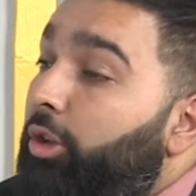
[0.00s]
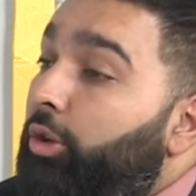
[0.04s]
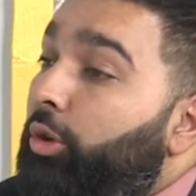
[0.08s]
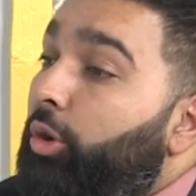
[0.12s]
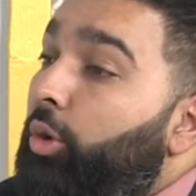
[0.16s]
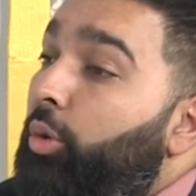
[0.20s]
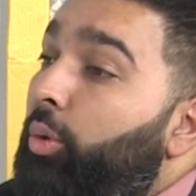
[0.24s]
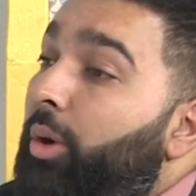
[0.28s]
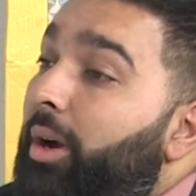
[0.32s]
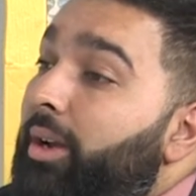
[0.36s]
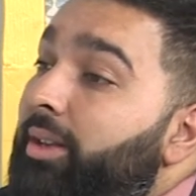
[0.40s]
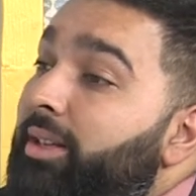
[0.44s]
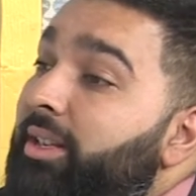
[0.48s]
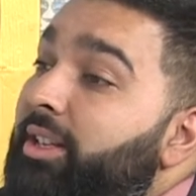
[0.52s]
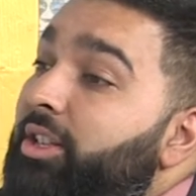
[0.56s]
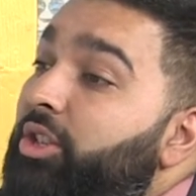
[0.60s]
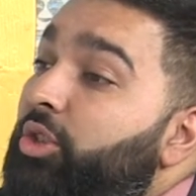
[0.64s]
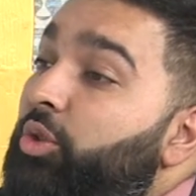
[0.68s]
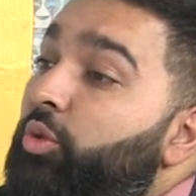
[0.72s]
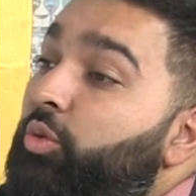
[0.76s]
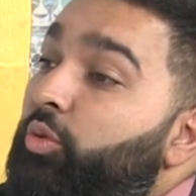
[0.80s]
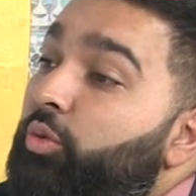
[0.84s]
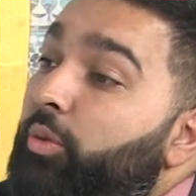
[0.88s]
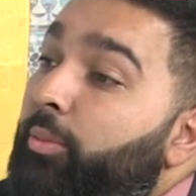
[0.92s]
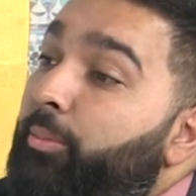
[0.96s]
Do I need
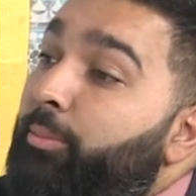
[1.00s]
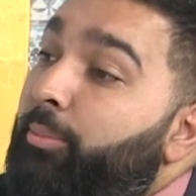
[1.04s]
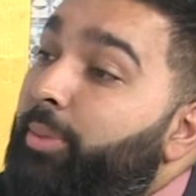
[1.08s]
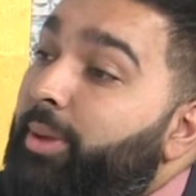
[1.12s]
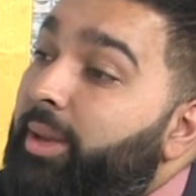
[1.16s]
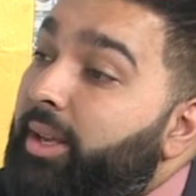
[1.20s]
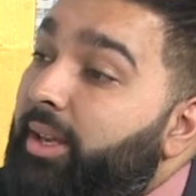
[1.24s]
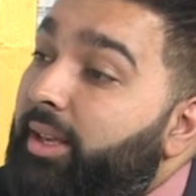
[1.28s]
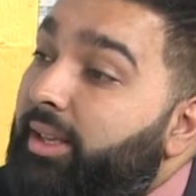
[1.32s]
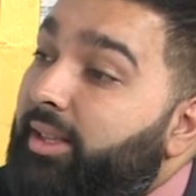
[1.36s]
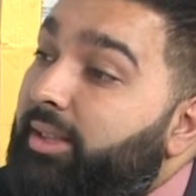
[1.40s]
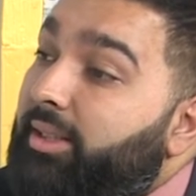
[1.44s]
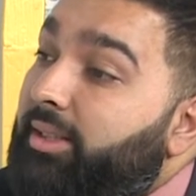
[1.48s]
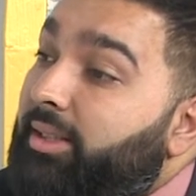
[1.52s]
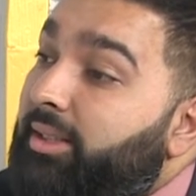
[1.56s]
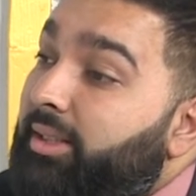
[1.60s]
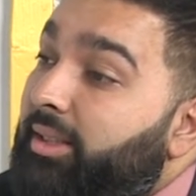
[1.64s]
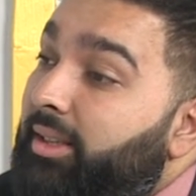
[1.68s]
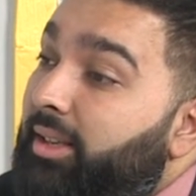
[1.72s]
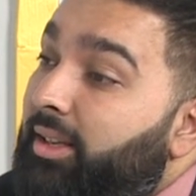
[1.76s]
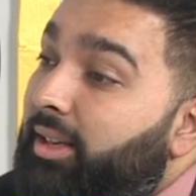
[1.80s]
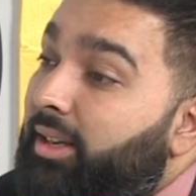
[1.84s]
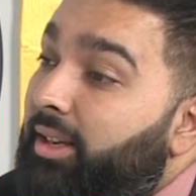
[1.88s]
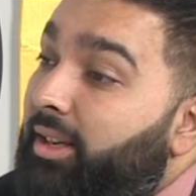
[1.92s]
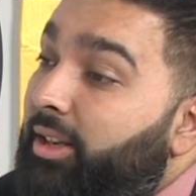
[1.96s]
to repeat
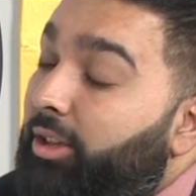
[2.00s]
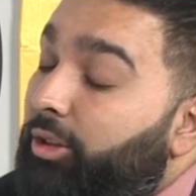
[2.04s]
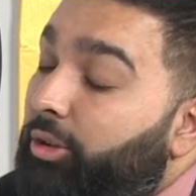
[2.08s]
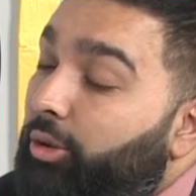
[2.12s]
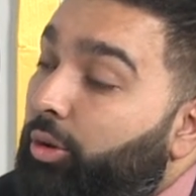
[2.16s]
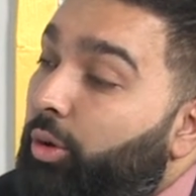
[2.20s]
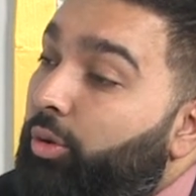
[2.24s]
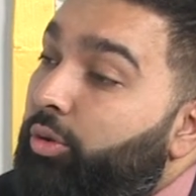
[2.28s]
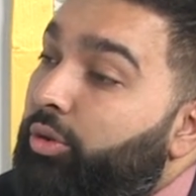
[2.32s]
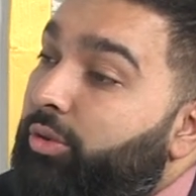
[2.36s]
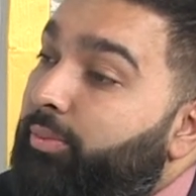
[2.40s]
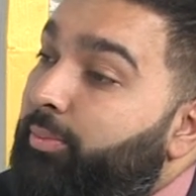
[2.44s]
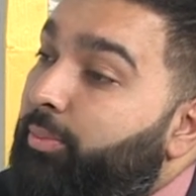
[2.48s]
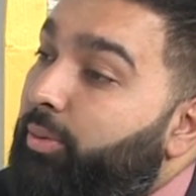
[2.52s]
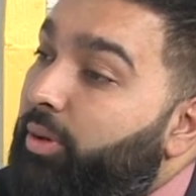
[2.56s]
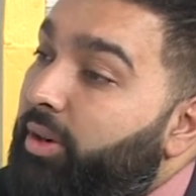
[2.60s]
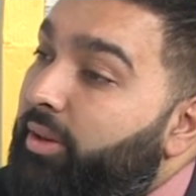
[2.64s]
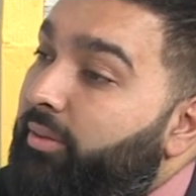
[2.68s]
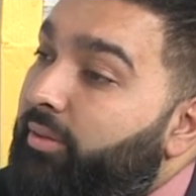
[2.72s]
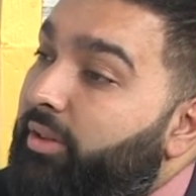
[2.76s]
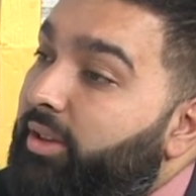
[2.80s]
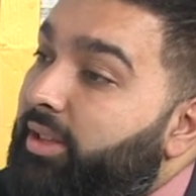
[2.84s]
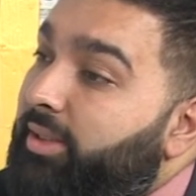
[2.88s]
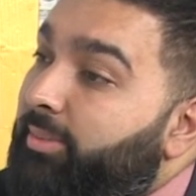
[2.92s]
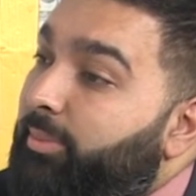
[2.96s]
those
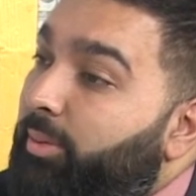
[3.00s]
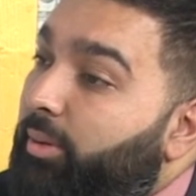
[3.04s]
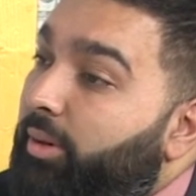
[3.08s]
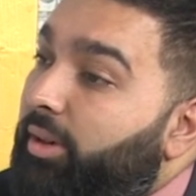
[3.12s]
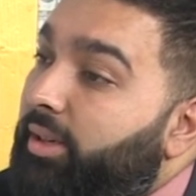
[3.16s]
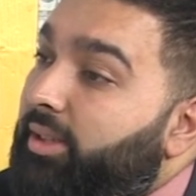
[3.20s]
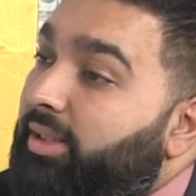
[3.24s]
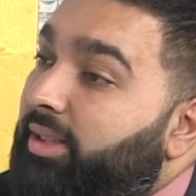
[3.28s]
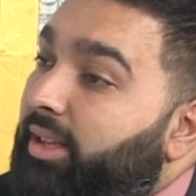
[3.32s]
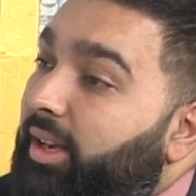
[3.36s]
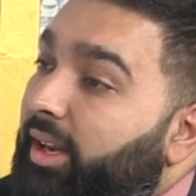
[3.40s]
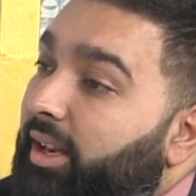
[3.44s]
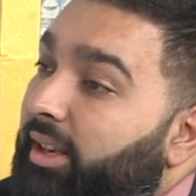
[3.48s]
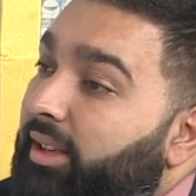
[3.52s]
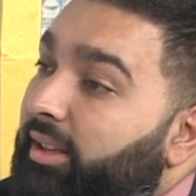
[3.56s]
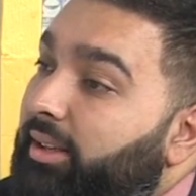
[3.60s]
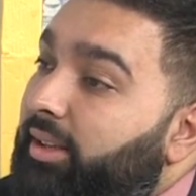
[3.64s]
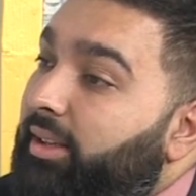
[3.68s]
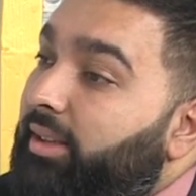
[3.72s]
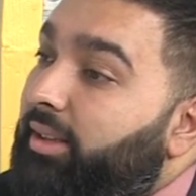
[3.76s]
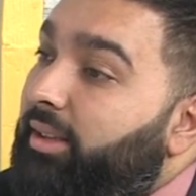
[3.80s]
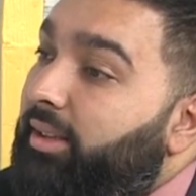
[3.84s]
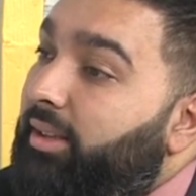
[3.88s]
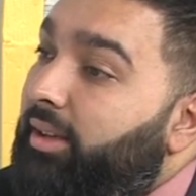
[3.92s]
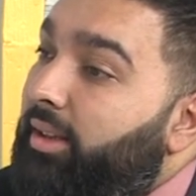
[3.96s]
previous prayers that I
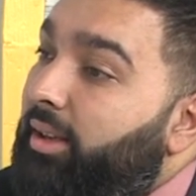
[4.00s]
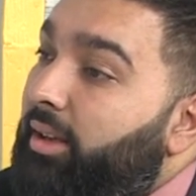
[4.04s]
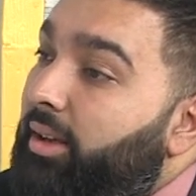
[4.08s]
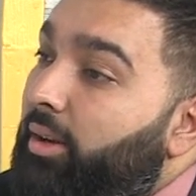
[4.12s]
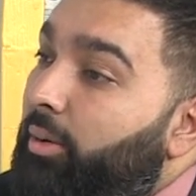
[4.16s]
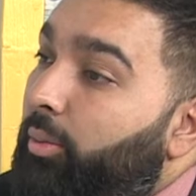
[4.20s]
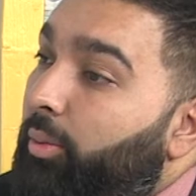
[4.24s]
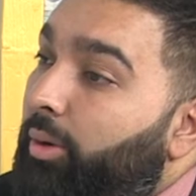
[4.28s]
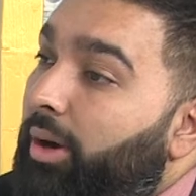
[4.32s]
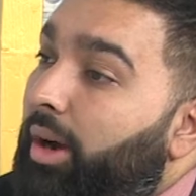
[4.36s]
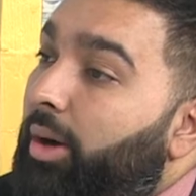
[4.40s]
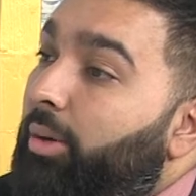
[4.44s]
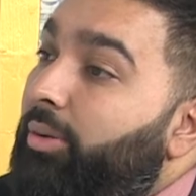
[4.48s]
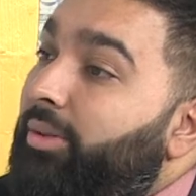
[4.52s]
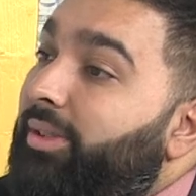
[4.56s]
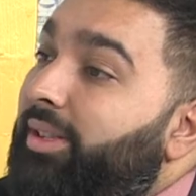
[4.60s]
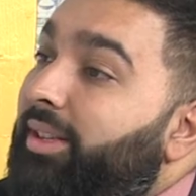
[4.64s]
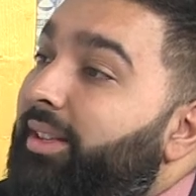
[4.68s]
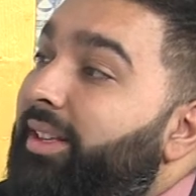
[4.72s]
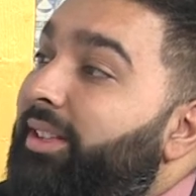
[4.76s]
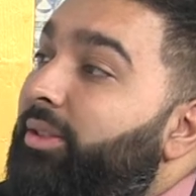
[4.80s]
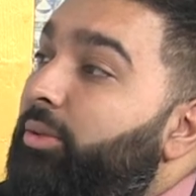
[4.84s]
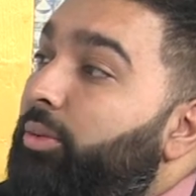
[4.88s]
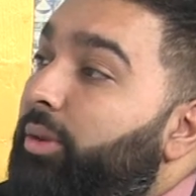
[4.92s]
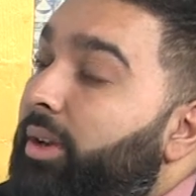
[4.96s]
did, where I was a
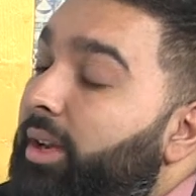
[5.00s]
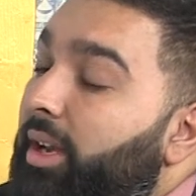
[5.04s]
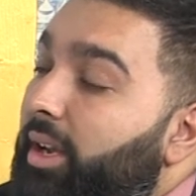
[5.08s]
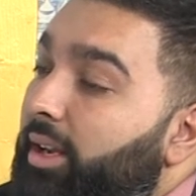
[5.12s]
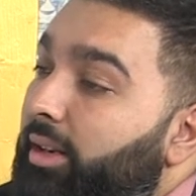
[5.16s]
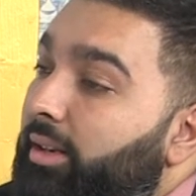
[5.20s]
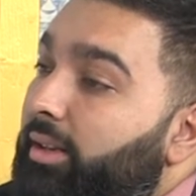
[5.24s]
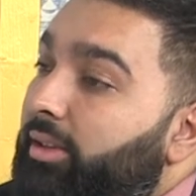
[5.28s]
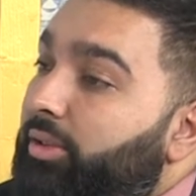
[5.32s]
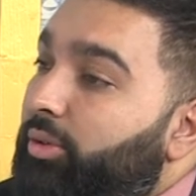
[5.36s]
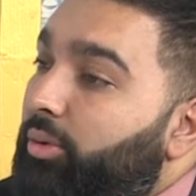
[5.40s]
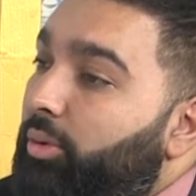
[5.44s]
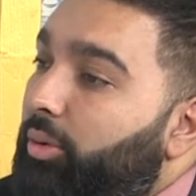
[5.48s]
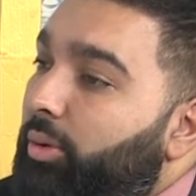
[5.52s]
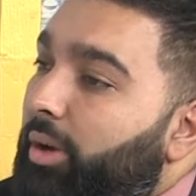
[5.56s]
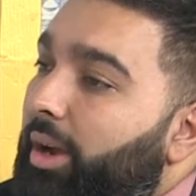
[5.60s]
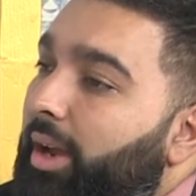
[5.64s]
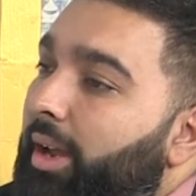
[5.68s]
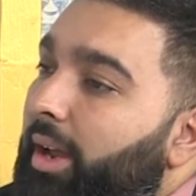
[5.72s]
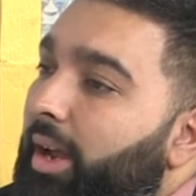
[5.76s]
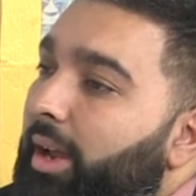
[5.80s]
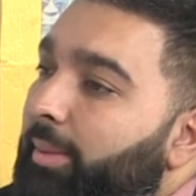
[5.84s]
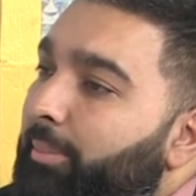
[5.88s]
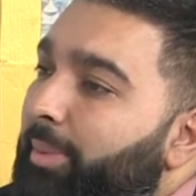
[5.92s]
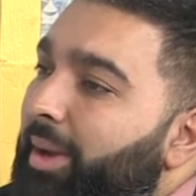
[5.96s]
little careless or
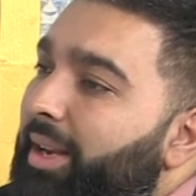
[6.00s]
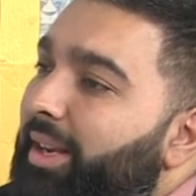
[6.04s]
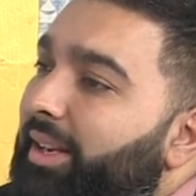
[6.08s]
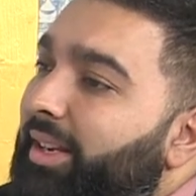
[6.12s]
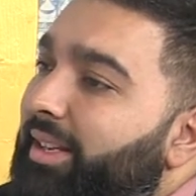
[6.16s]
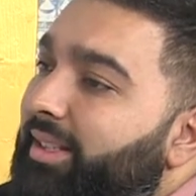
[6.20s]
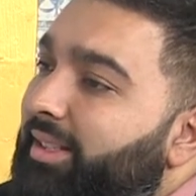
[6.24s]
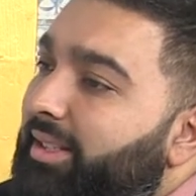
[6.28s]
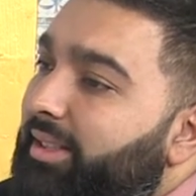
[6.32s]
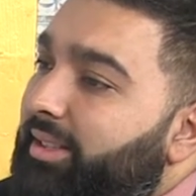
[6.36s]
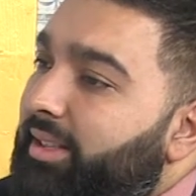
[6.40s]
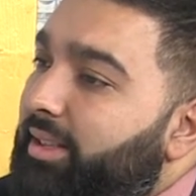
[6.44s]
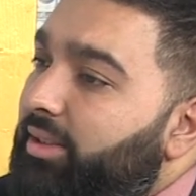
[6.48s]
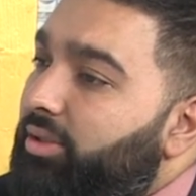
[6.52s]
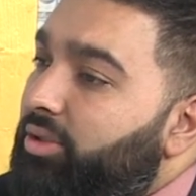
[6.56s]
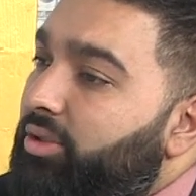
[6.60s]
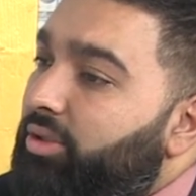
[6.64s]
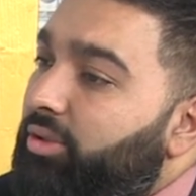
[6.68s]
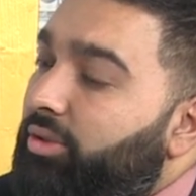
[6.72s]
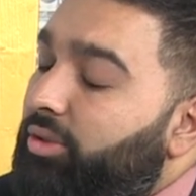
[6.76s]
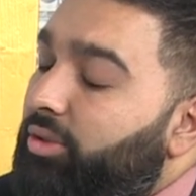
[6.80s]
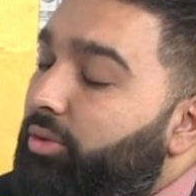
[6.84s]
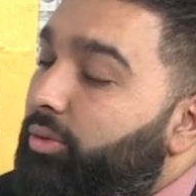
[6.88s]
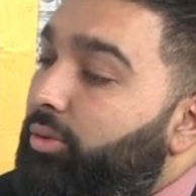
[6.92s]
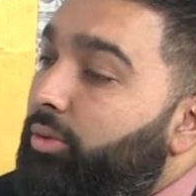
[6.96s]
I, I paid less
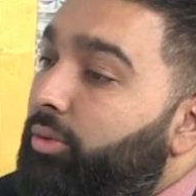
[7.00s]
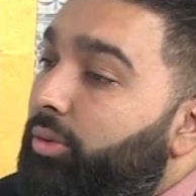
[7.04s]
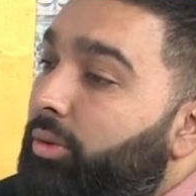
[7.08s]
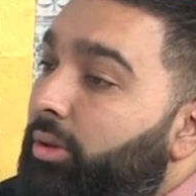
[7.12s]
attention to?